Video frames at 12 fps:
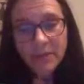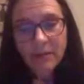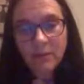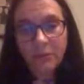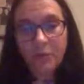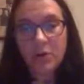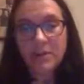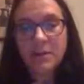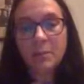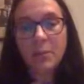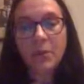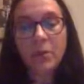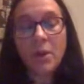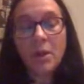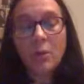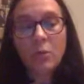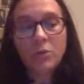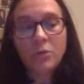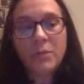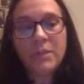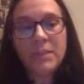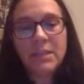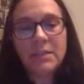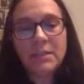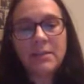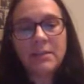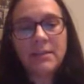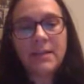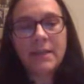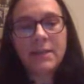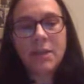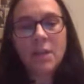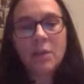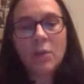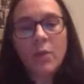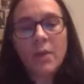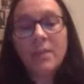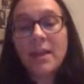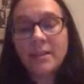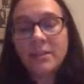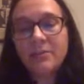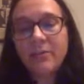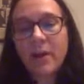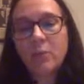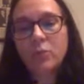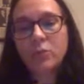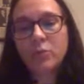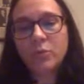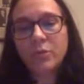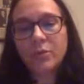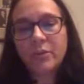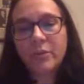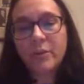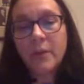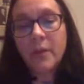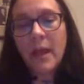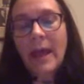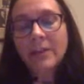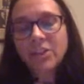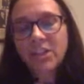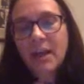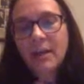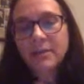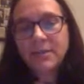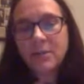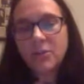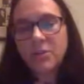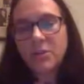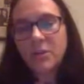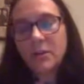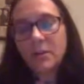That, for example, what we did is that we identify what were the hashtags that